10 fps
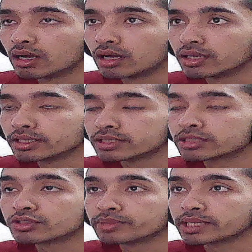needs
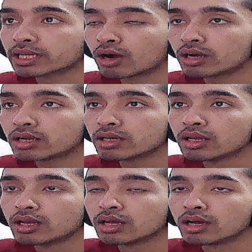to be called,
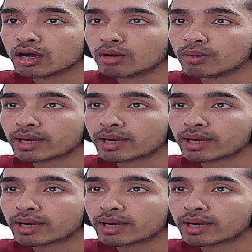what